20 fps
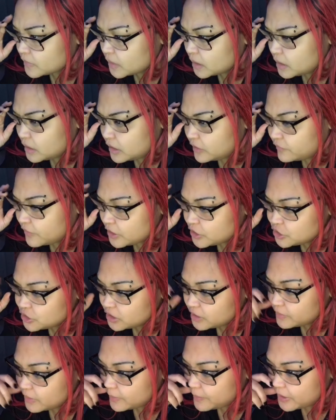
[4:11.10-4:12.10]

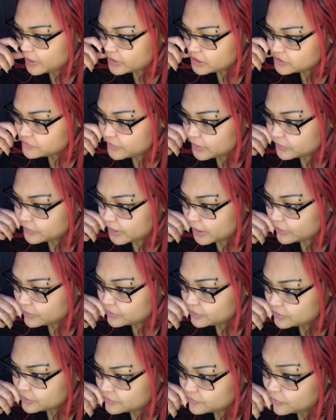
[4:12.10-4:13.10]
Eventually my parents found out,
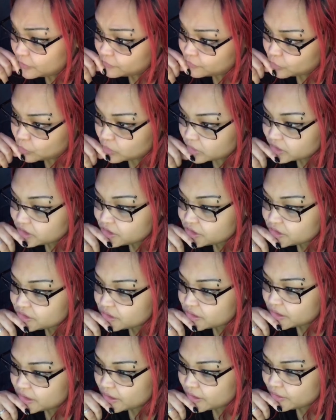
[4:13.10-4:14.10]
of course,
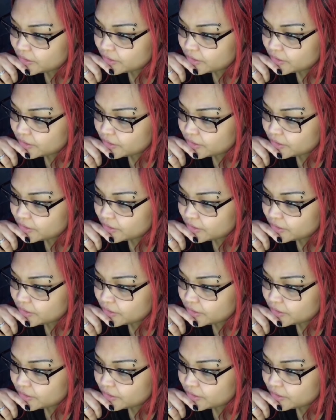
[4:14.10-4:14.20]
and